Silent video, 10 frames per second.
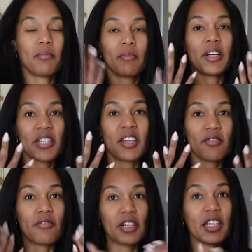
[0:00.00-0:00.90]
My
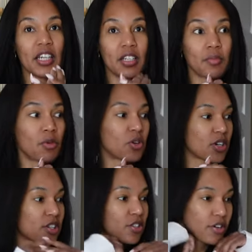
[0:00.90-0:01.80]
skin really needs
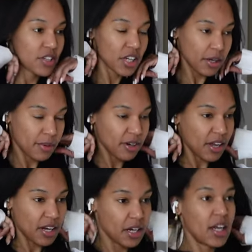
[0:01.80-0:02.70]
more. So I was thinking about
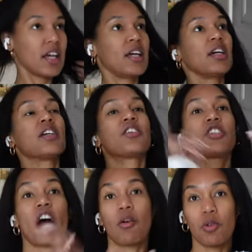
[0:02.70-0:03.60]
getting a
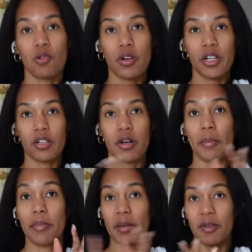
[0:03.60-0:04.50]
shower oil
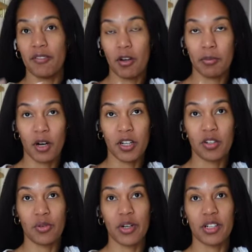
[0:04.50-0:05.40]
and maybe even a body
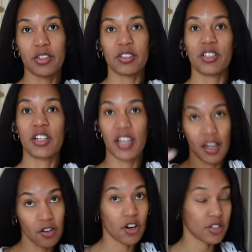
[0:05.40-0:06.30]
oil to
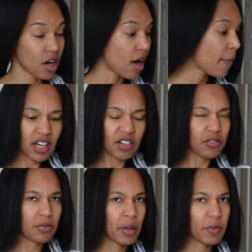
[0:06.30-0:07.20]
layer on top. I
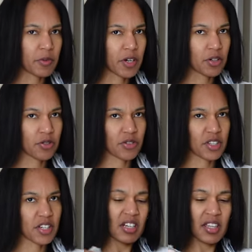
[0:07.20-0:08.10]
don't remember when I ordered
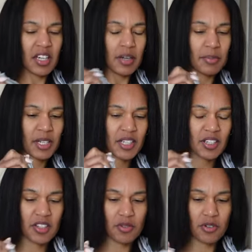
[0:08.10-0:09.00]
this. I think I placed
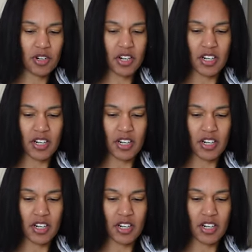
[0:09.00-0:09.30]
this order